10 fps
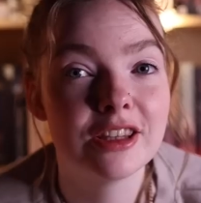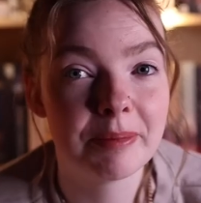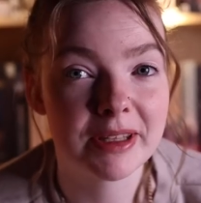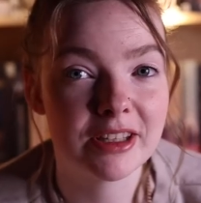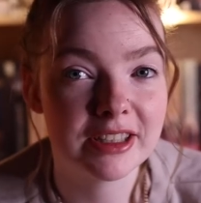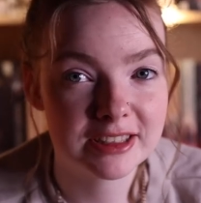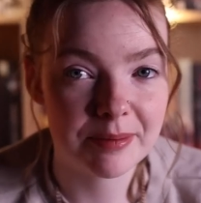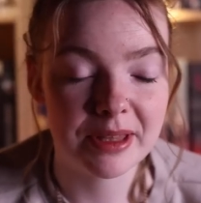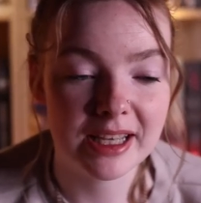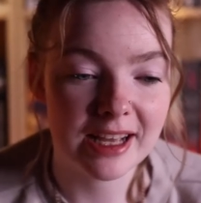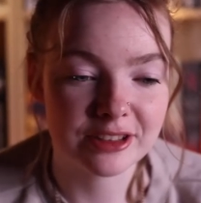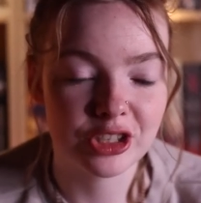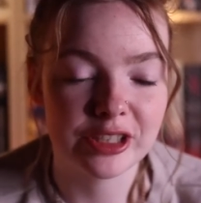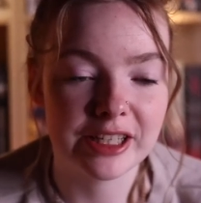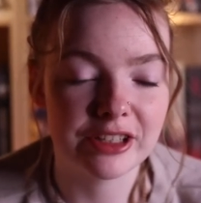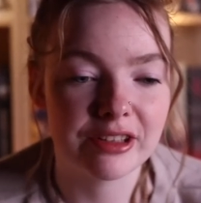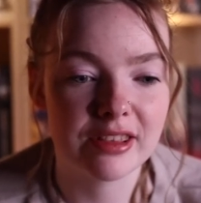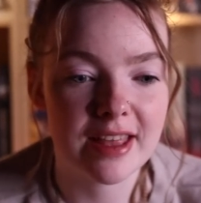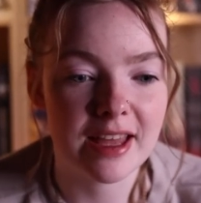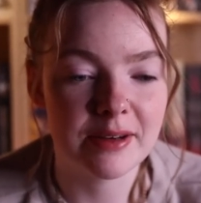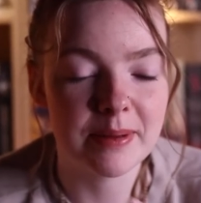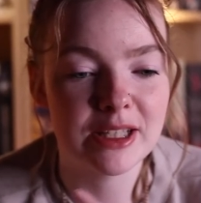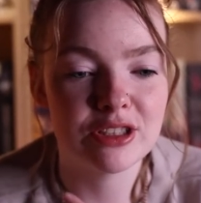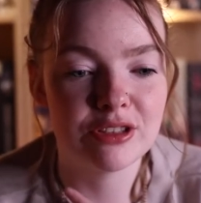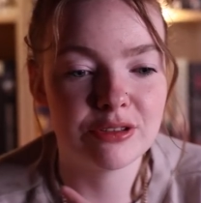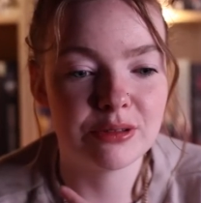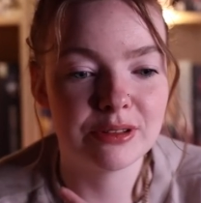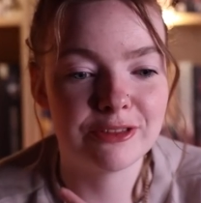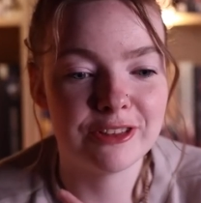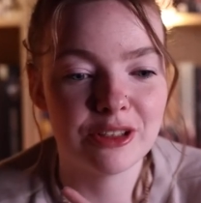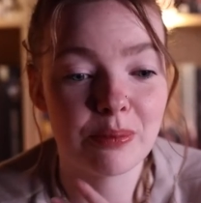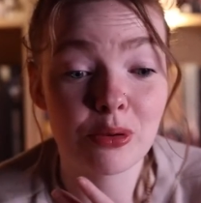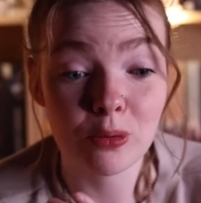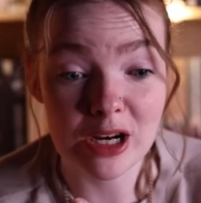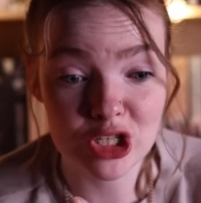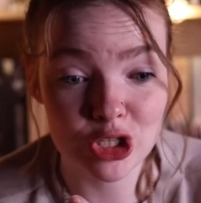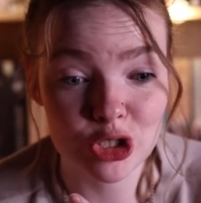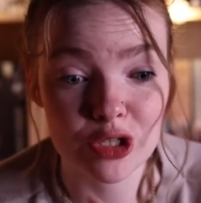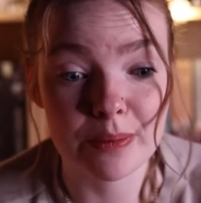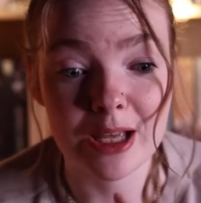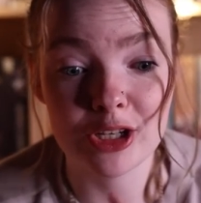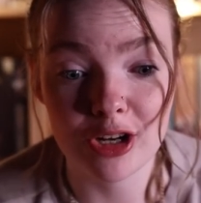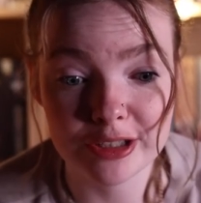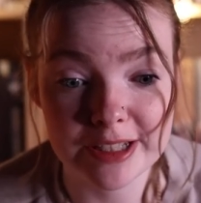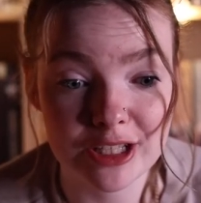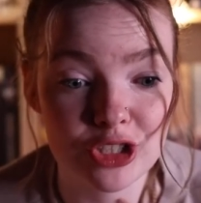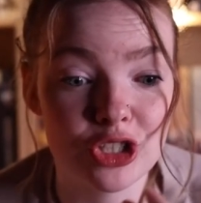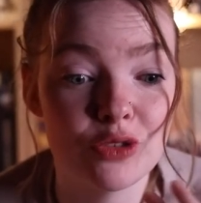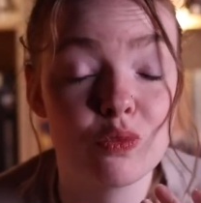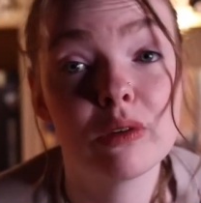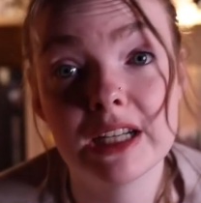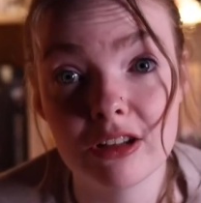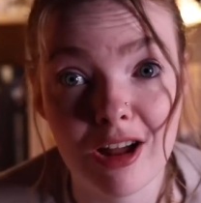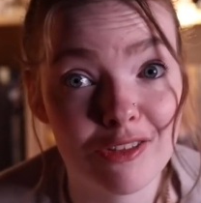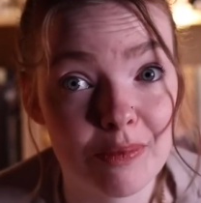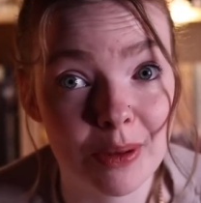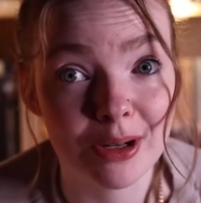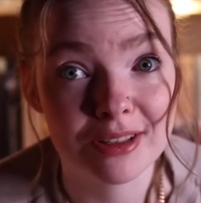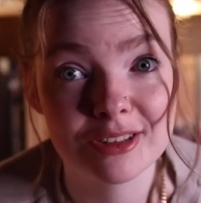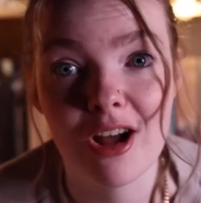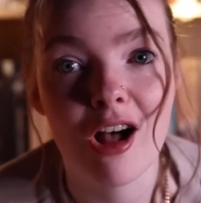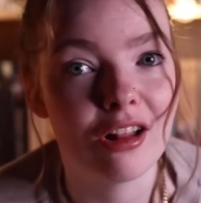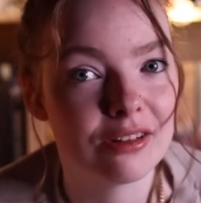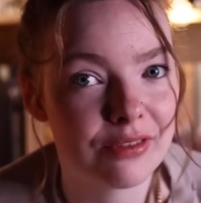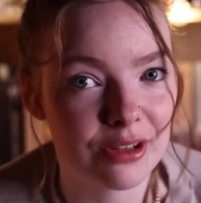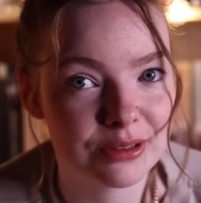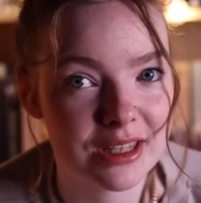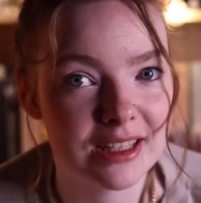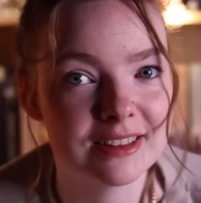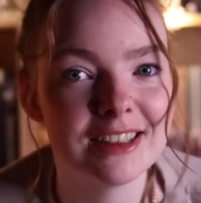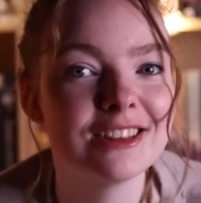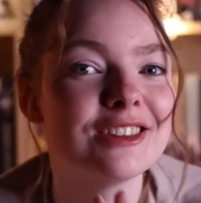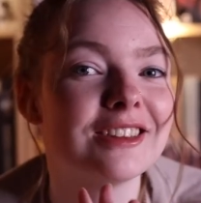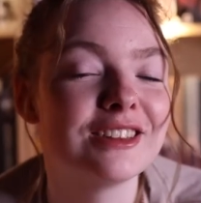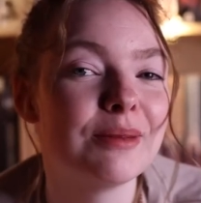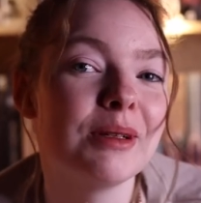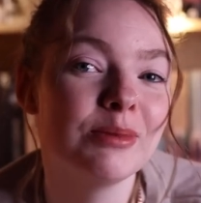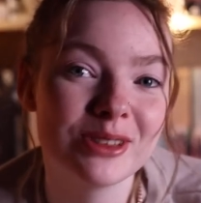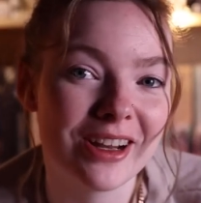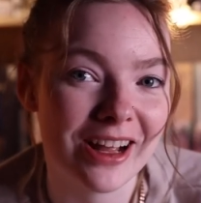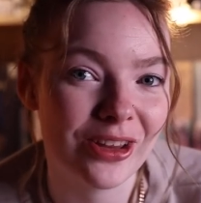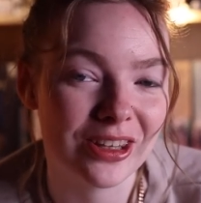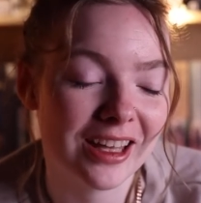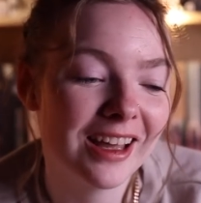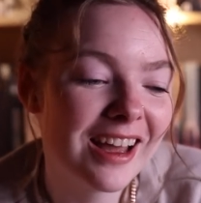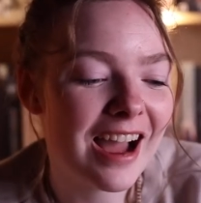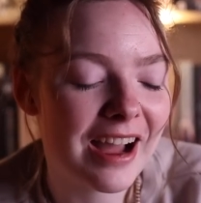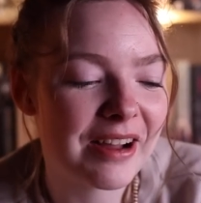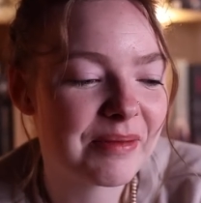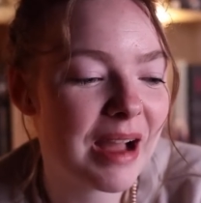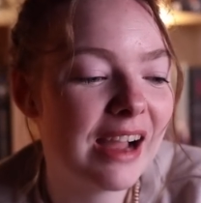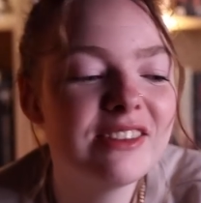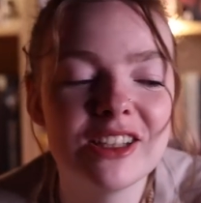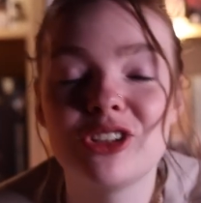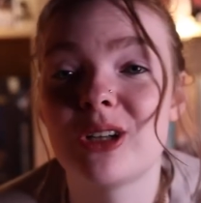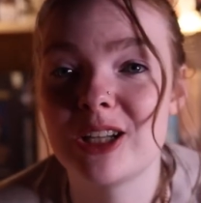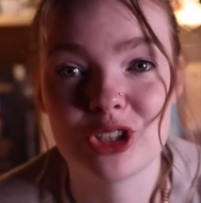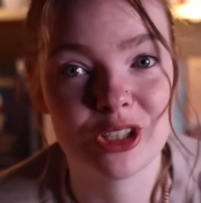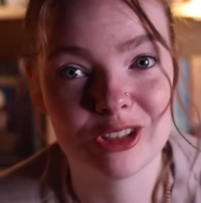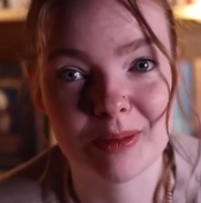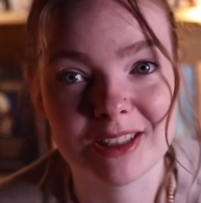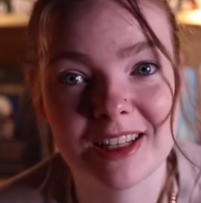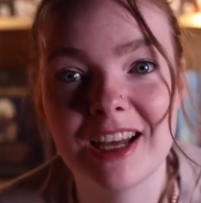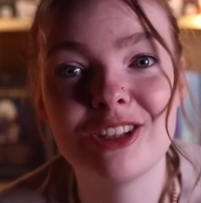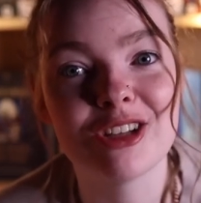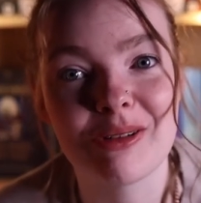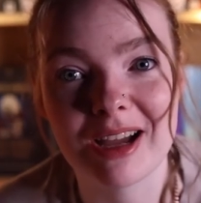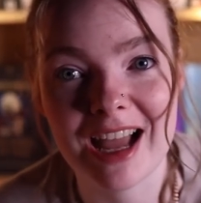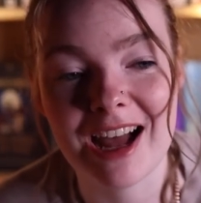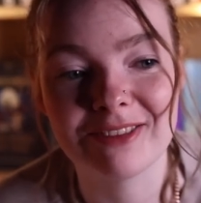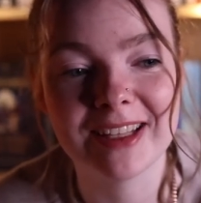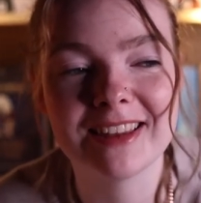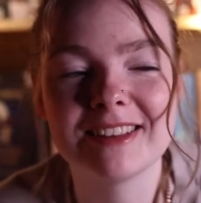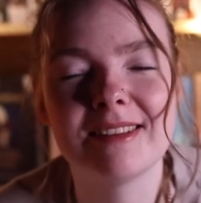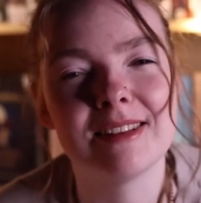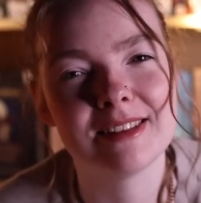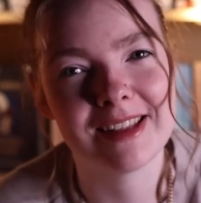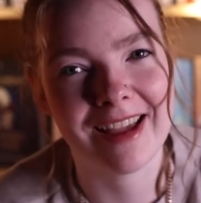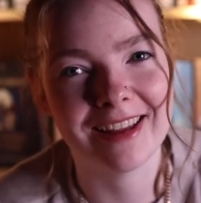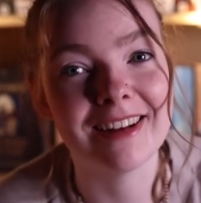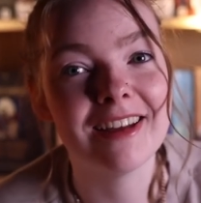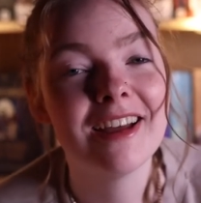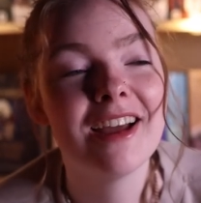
But there is something as a creator that makes you feel pressure to make content, to read a lot of books, all of those things. And it's sometimes not healthy. I've done great during Smut Den. I know I have. Like, this is insane.